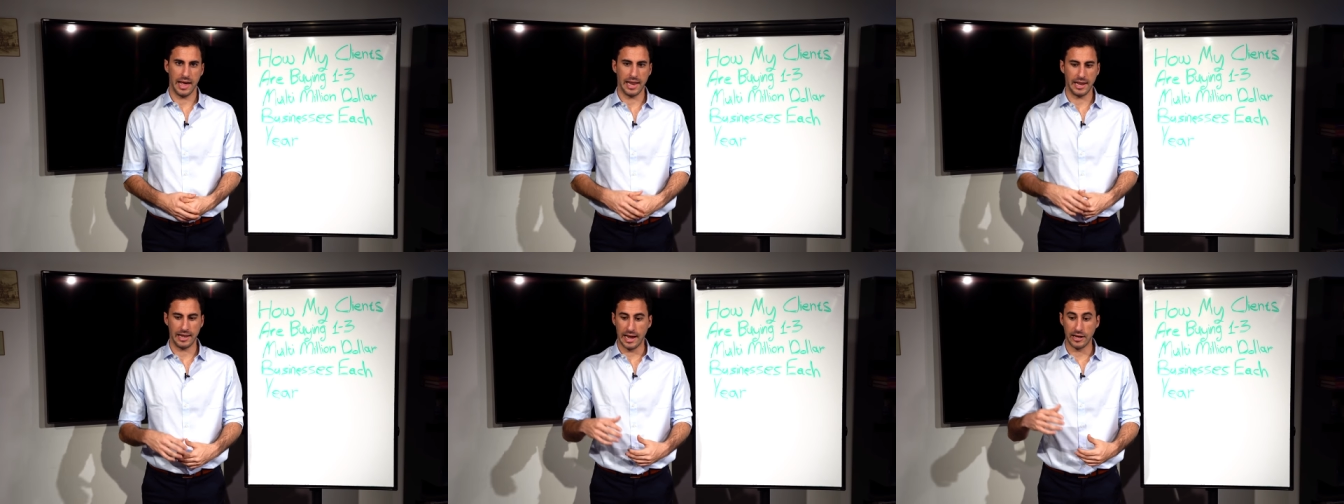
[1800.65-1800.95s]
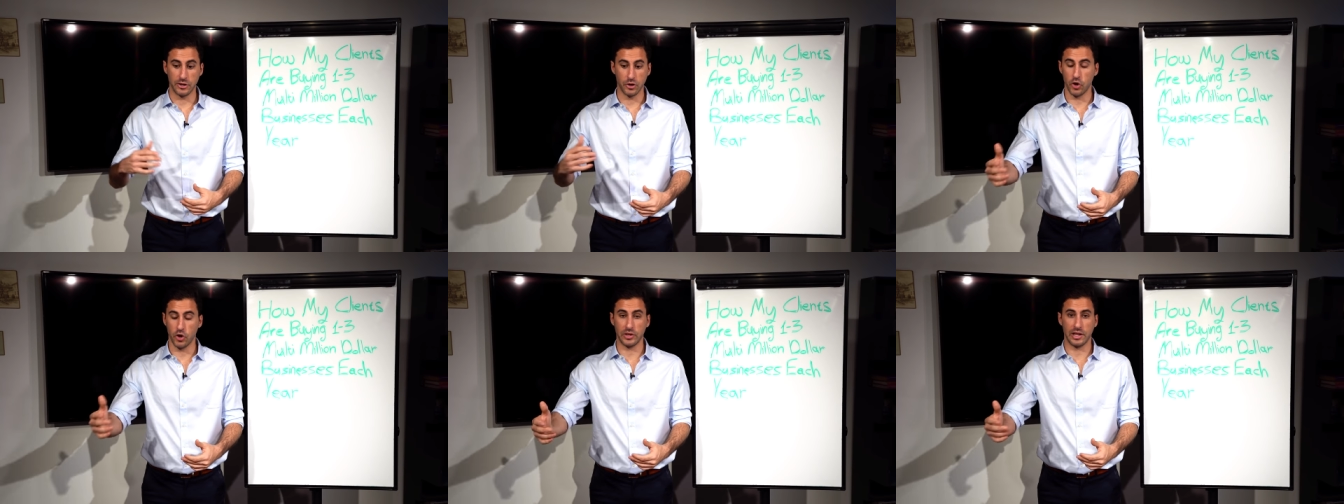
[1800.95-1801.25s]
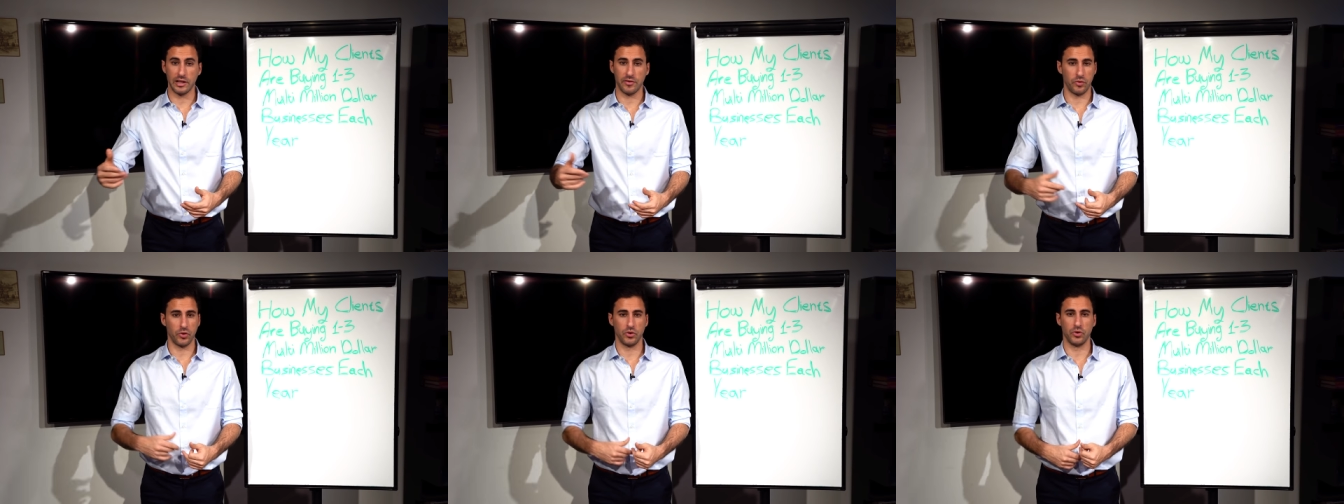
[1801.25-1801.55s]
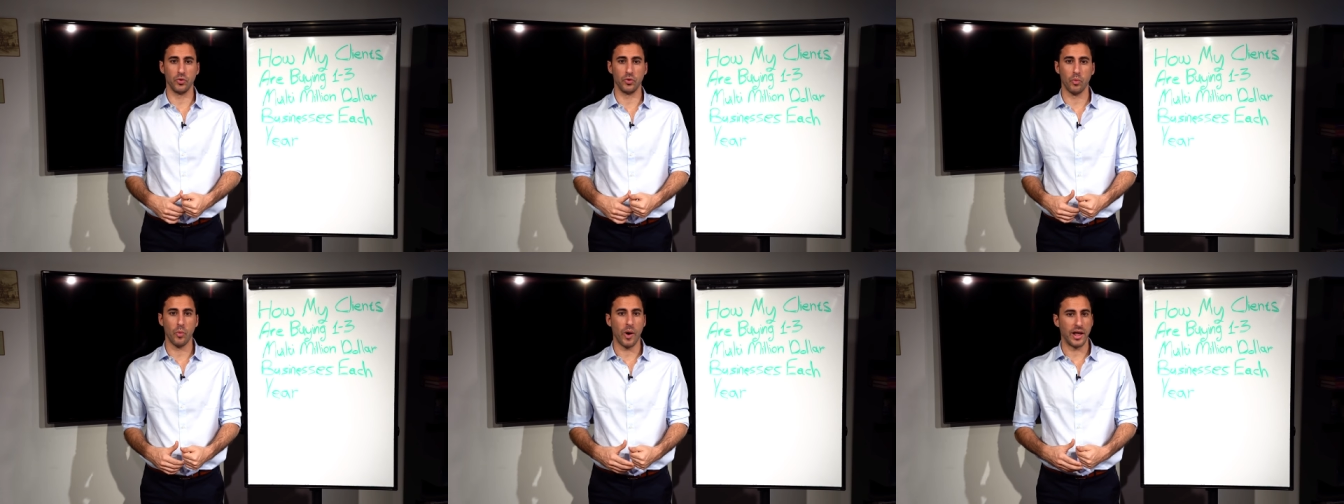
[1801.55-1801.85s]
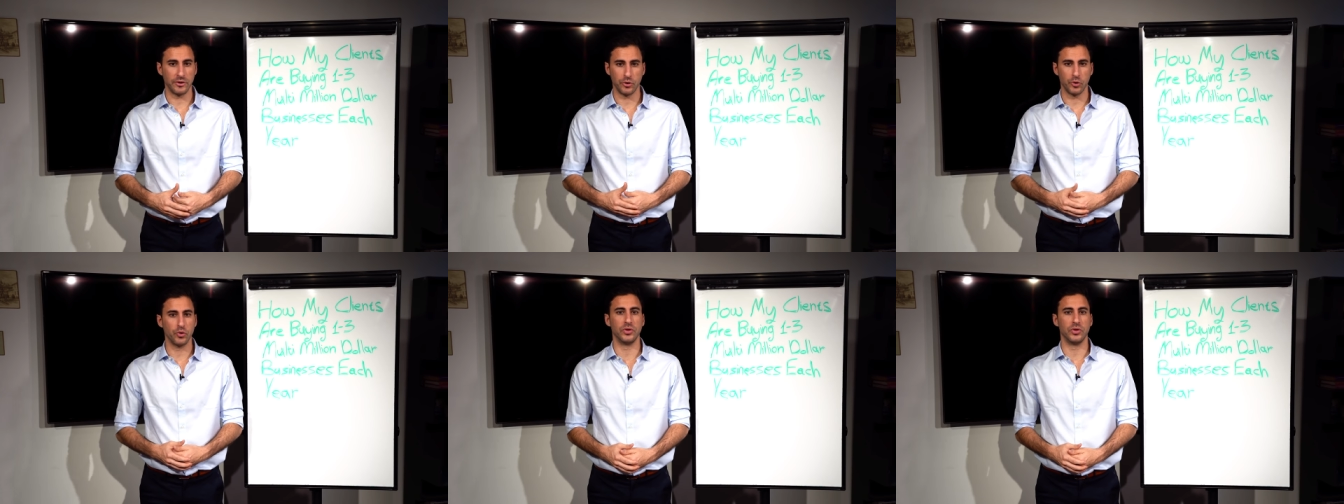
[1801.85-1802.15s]
And I know that if you do
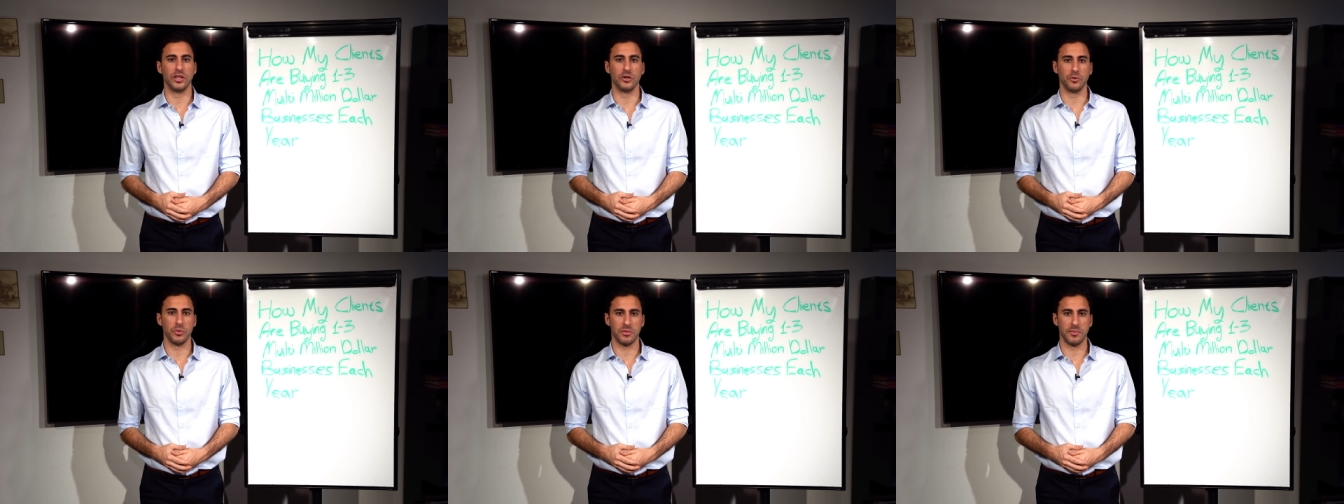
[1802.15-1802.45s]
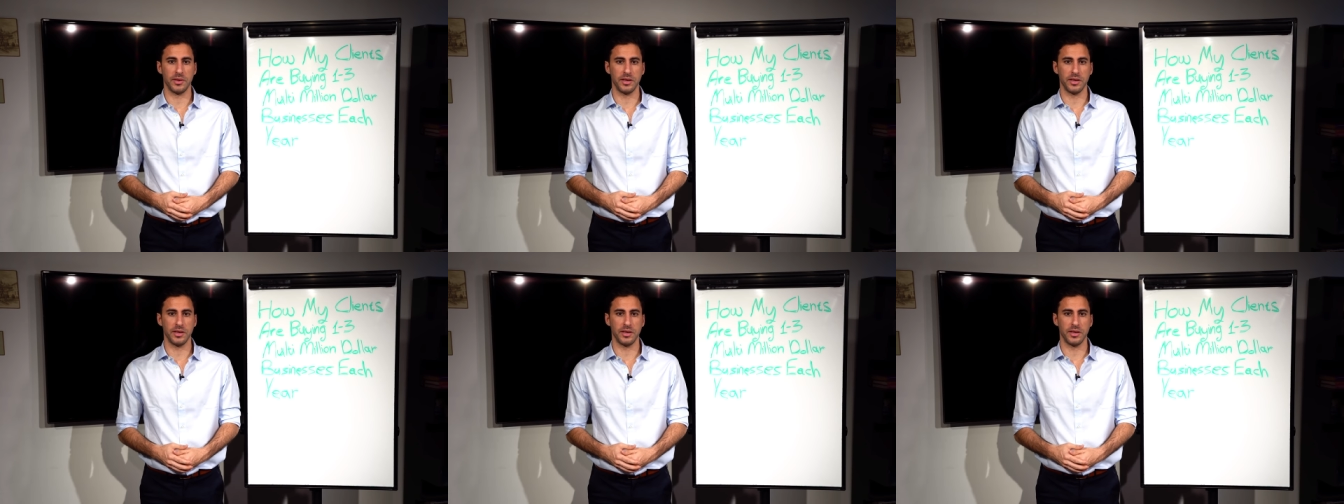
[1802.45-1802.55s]
one good deal